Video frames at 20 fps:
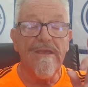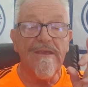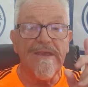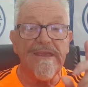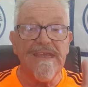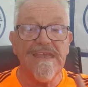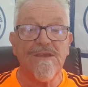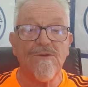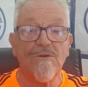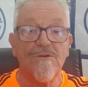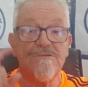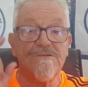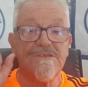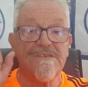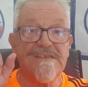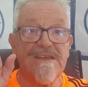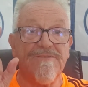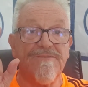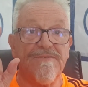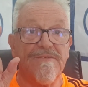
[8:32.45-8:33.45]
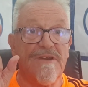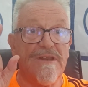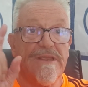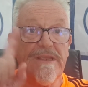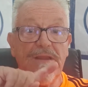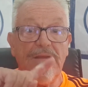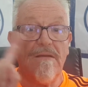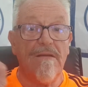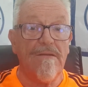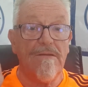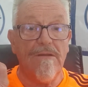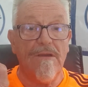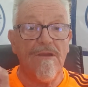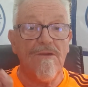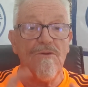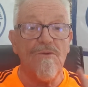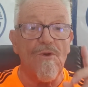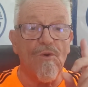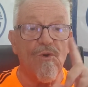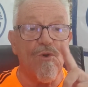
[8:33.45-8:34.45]
equals definitely
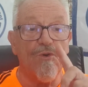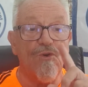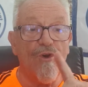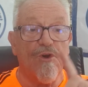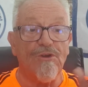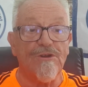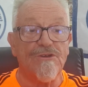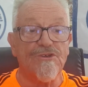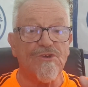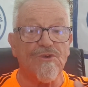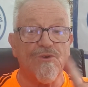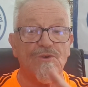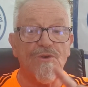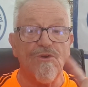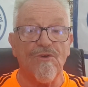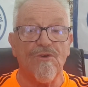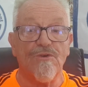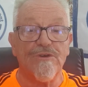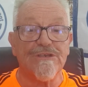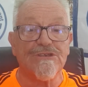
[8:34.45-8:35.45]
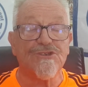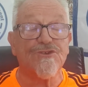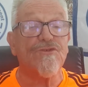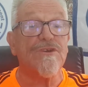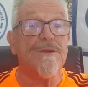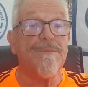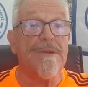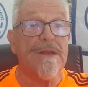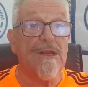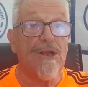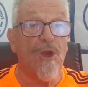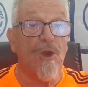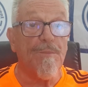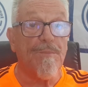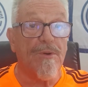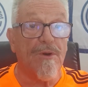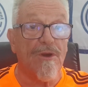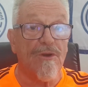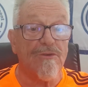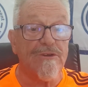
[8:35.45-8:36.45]
no or not at all or extremely low
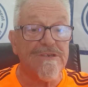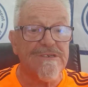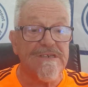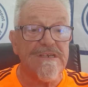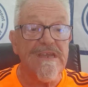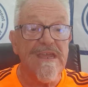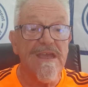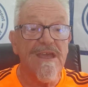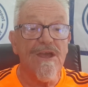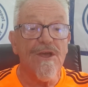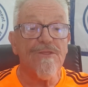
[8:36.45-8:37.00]
priority,